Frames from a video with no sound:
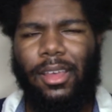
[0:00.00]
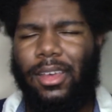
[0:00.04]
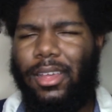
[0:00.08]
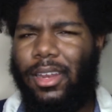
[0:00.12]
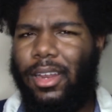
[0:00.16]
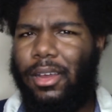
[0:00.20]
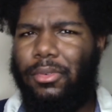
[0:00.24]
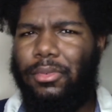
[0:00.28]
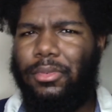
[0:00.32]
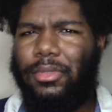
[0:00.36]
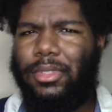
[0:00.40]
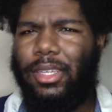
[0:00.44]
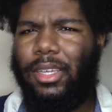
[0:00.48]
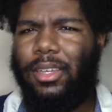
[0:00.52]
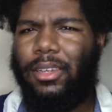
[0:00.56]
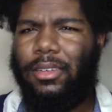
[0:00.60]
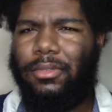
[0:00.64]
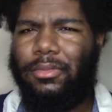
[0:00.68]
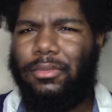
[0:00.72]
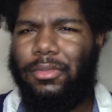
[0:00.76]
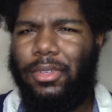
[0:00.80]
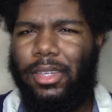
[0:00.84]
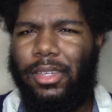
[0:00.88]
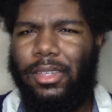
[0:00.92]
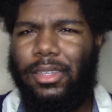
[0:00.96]
I was like,
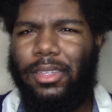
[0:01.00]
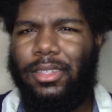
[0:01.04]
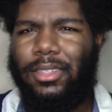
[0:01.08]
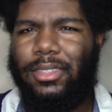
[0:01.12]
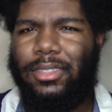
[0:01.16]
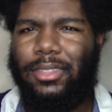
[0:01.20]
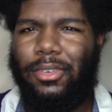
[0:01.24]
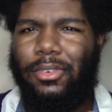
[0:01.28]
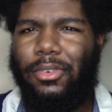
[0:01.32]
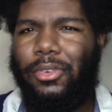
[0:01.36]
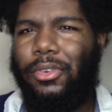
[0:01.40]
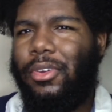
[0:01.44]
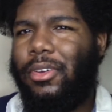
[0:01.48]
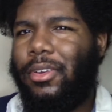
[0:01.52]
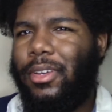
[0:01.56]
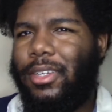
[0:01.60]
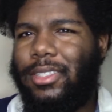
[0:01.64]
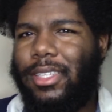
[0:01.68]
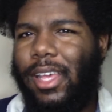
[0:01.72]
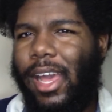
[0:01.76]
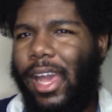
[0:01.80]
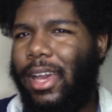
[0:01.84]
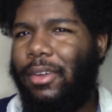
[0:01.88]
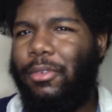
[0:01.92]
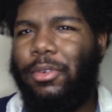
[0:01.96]
what is going on? Because
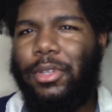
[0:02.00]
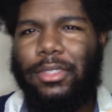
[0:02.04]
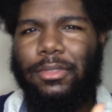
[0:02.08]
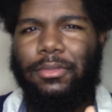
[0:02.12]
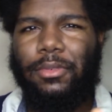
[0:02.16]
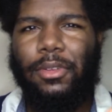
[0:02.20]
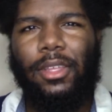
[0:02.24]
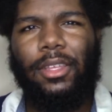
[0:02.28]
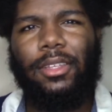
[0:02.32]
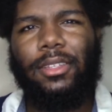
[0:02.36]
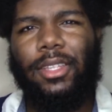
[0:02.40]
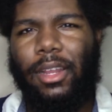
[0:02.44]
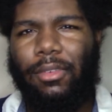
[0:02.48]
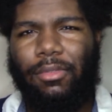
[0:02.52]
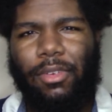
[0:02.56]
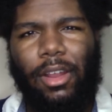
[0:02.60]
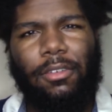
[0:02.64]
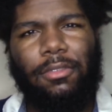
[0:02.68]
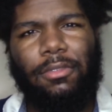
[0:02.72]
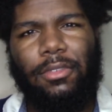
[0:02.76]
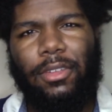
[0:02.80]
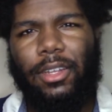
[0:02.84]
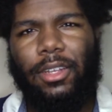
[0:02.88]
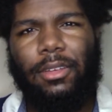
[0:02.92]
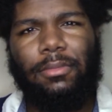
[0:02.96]
I wasn't really that
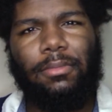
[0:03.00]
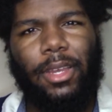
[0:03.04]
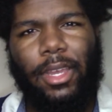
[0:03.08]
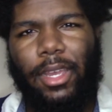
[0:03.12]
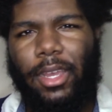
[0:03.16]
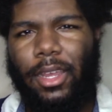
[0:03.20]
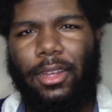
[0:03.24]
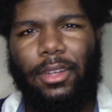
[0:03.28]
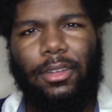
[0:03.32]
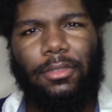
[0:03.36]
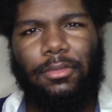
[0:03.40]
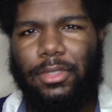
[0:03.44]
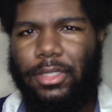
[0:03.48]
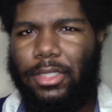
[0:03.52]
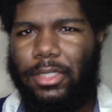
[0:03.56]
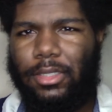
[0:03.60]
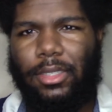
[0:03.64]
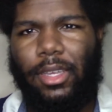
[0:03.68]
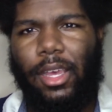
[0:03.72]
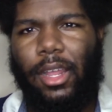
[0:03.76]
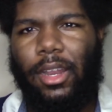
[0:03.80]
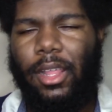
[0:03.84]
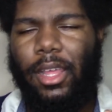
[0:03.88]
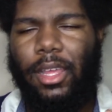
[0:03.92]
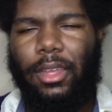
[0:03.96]
rough with it. My hair was just
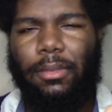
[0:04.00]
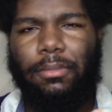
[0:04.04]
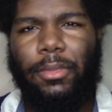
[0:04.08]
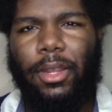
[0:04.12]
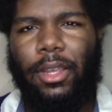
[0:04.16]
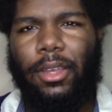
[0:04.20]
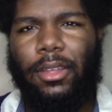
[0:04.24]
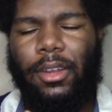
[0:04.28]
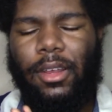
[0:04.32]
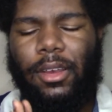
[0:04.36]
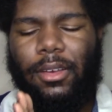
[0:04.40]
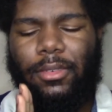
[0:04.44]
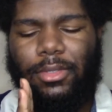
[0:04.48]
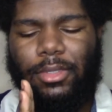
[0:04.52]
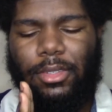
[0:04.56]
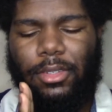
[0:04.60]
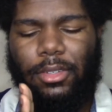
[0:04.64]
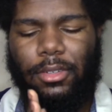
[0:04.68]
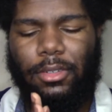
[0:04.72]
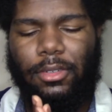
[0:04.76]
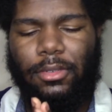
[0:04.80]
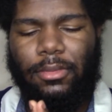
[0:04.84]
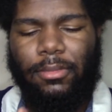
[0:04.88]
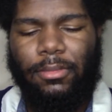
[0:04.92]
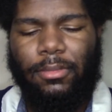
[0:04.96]
kind of like breaking off.
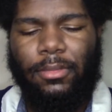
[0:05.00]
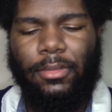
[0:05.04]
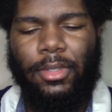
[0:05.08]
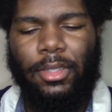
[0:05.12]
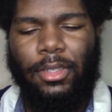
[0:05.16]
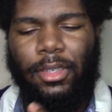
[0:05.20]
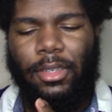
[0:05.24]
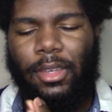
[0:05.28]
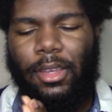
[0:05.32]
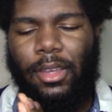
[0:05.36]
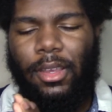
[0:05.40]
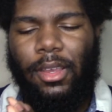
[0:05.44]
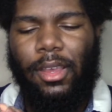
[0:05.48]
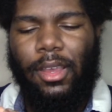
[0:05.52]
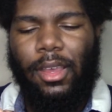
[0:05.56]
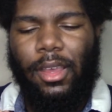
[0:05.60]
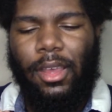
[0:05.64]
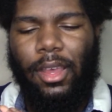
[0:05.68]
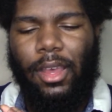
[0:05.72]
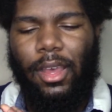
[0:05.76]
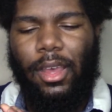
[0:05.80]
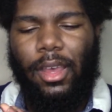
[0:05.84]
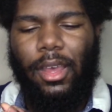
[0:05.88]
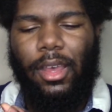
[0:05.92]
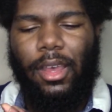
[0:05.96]
So,
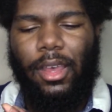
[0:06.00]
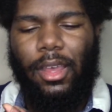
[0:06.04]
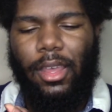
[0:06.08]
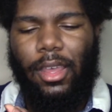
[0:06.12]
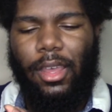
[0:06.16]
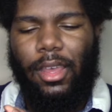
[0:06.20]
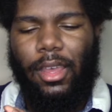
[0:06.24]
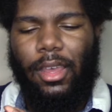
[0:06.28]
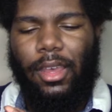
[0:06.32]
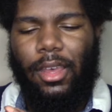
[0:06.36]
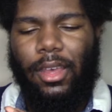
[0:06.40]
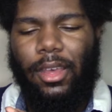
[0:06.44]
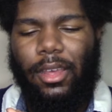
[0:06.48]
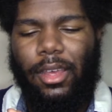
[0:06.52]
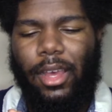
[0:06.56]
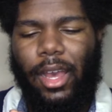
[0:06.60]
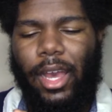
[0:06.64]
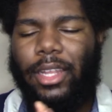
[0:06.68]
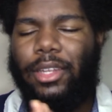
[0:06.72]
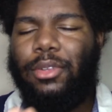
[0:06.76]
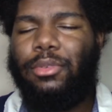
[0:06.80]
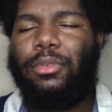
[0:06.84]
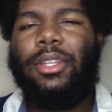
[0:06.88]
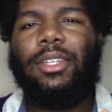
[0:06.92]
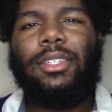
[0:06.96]
and
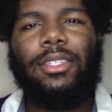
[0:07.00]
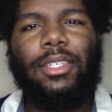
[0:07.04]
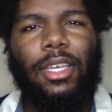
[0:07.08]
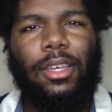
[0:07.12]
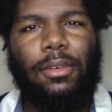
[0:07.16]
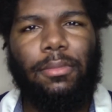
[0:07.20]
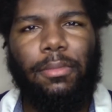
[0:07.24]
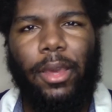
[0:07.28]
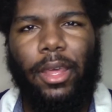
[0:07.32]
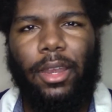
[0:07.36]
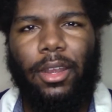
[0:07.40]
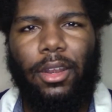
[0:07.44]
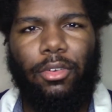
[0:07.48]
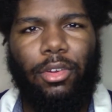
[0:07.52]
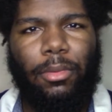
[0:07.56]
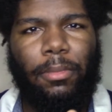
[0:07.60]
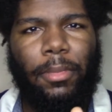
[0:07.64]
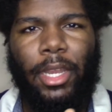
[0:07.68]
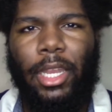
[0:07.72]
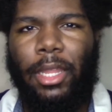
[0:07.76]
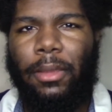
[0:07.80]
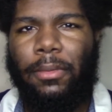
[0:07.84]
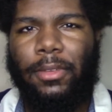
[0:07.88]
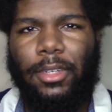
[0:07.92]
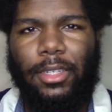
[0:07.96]
I do need to get better with my
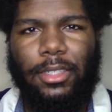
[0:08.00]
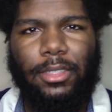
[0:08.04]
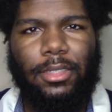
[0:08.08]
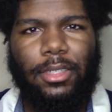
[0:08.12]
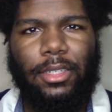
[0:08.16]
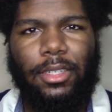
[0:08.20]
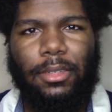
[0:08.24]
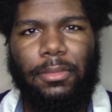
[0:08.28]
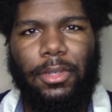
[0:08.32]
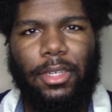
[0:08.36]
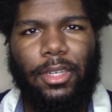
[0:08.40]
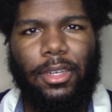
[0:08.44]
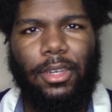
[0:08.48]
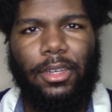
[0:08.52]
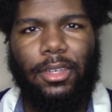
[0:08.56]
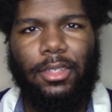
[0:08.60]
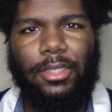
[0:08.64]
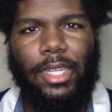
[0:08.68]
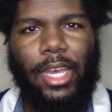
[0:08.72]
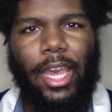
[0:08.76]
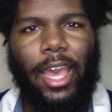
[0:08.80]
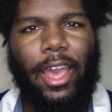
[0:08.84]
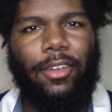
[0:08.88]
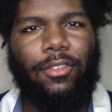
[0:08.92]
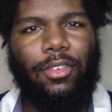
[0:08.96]
deep conditioning, because
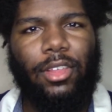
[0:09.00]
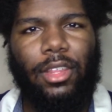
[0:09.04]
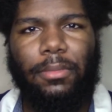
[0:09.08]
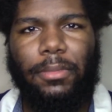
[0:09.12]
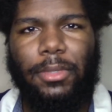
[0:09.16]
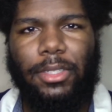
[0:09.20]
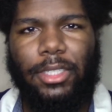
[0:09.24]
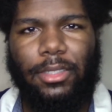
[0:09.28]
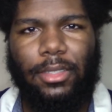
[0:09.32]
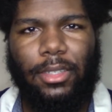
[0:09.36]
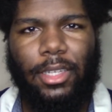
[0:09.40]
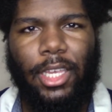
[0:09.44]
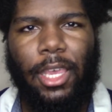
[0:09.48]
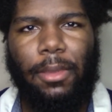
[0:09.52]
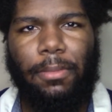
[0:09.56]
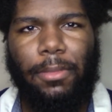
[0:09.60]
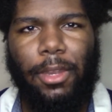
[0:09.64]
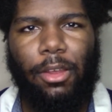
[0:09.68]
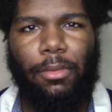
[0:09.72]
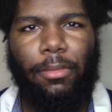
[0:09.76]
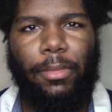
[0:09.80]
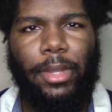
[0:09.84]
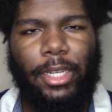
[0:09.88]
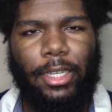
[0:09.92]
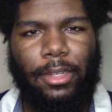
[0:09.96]
I haven't really been keeping
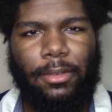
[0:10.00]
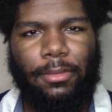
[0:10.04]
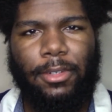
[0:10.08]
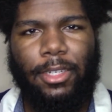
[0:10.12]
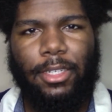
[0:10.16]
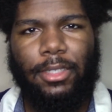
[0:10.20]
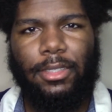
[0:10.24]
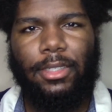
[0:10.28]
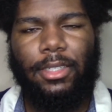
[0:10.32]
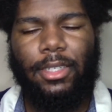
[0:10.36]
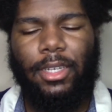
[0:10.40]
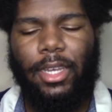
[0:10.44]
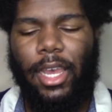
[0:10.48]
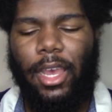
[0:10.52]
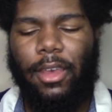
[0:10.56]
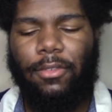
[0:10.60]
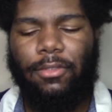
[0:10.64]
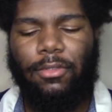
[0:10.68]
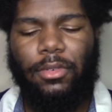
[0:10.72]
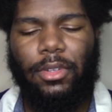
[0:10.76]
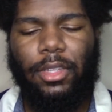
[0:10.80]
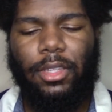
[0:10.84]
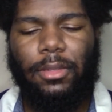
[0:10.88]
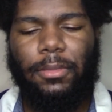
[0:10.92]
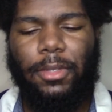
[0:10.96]
up my deep conditioning. I
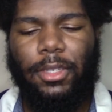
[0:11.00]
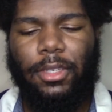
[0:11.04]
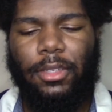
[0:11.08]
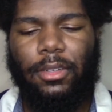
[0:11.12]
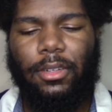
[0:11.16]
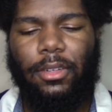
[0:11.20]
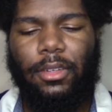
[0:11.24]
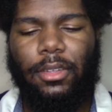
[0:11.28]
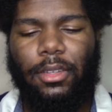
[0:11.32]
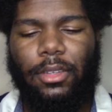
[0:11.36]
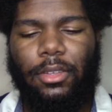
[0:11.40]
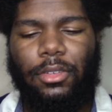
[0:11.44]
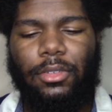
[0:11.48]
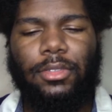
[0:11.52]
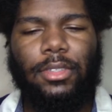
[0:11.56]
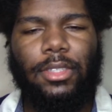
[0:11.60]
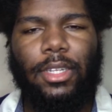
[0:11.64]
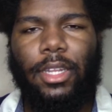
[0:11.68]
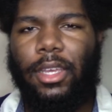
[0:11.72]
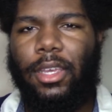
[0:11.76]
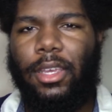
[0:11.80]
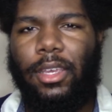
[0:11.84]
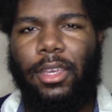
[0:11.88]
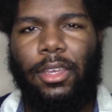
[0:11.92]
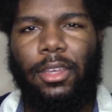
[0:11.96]
haven't really been using the
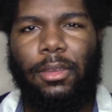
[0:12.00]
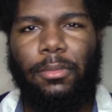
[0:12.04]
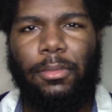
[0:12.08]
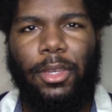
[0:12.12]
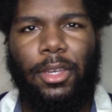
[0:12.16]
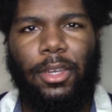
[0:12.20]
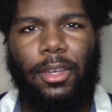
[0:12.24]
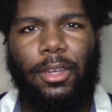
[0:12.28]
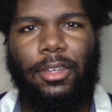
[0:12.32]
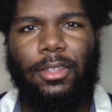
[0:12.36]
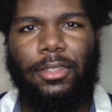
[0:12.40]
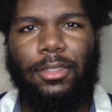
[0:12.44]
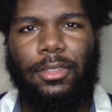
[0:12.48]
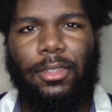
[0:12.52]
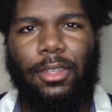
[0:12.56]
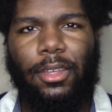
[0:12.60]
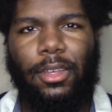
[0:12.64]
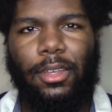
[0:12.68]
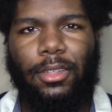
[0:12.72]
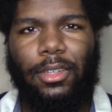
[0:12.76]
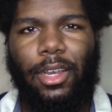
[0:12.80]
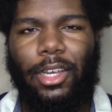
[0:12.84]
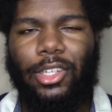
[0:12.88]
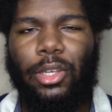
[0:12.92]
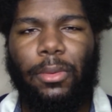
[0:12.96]
heat, because
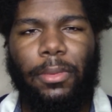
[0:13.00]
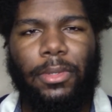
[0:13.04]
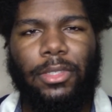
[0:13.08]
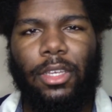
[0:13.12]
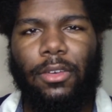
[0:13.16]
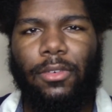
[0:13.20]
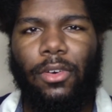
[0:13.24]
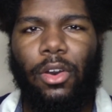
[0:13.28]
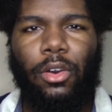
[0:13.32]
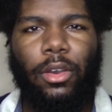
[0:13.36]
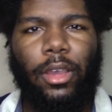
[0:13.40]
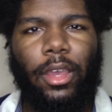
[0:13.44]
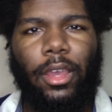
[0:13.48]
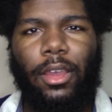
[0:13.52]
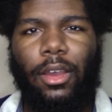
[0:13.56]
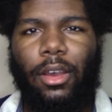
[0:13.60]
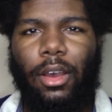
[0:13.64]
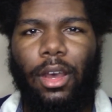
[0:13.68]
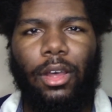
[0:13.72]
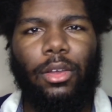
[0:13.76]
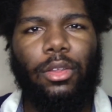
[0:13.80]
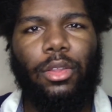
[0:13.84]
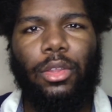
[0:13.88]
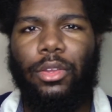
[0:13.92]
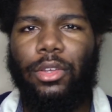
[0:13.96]
I told myself, okay,
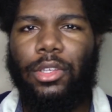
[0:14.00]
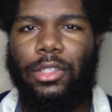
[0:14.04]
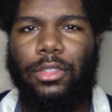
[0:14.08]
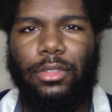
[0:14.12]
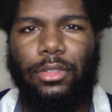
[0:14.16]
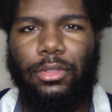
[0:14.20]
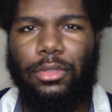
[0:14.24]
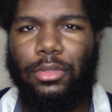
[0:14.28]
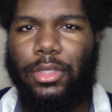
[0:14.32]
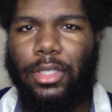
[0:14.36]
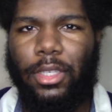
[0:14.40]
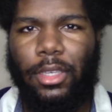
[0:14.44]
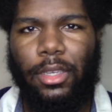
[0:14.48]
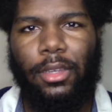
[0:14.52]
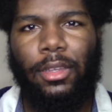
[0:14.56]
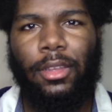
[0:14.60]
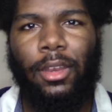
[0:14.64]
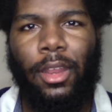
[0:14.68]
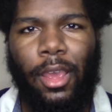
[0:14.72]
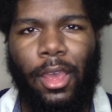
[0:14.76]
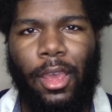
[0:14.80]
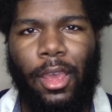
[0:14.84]
I'll only use heat